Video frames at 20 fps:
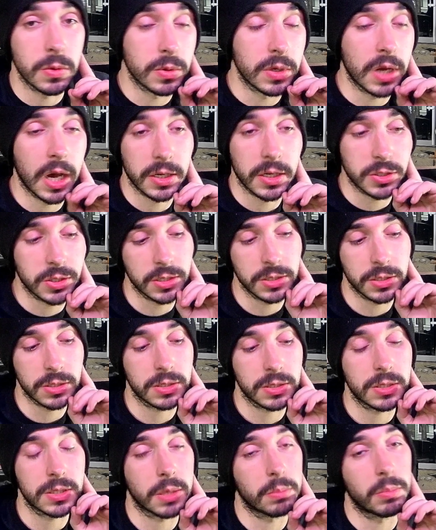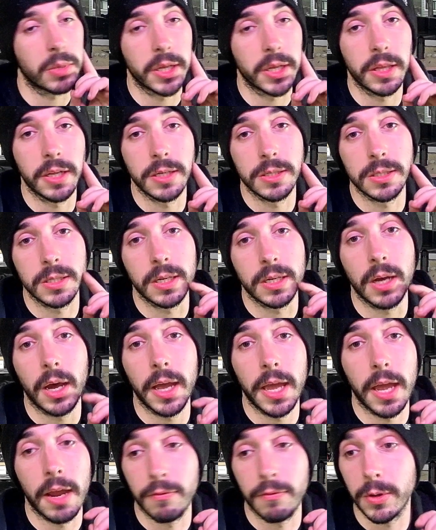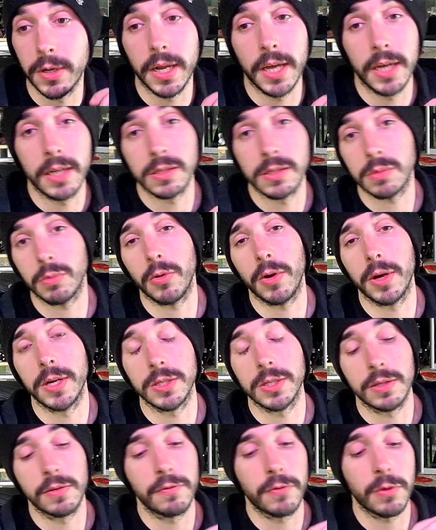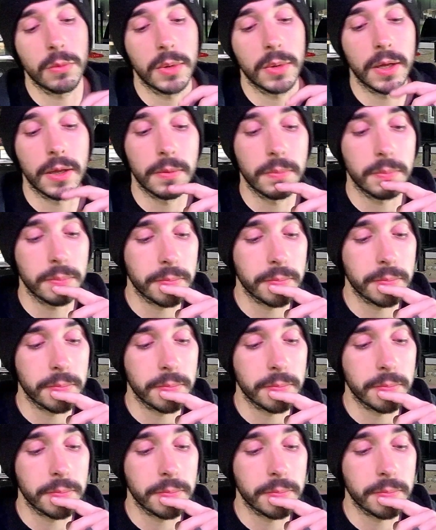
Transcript: not just somebody that is an everyday inspiration for me,